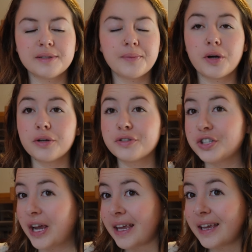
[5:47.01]
some
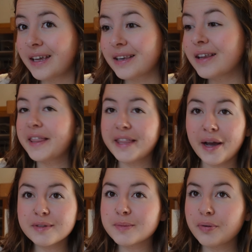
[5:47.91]
crocheting and
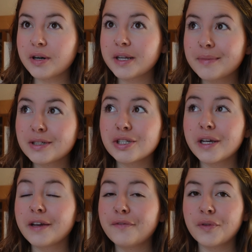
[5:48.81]
that was pretty much
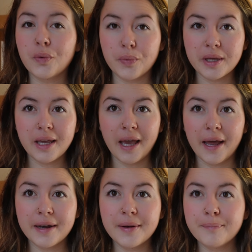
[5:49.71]
it for the
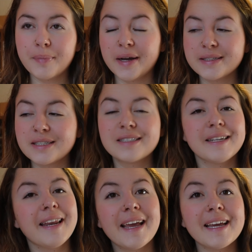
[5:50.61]
weekend. But
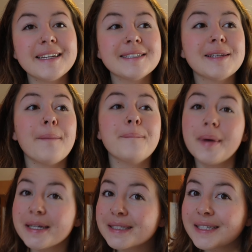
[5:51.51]
today is
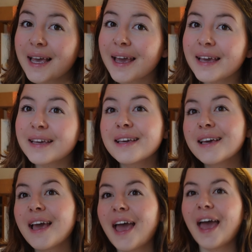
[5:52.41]
Monday
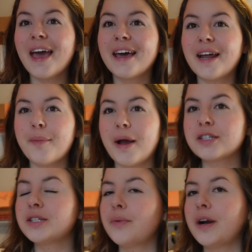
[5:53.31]
and I'm
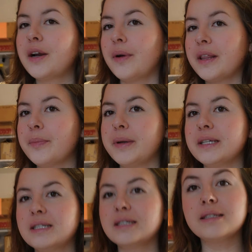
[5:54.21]
actually wearing one of the
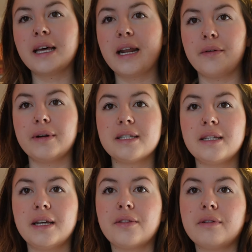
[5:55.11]
pieces that I
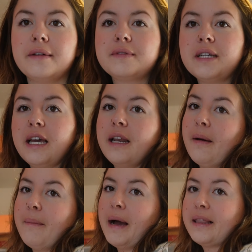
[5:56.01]
recently thrifted
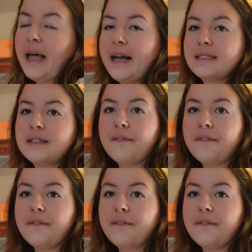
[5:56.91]
in my last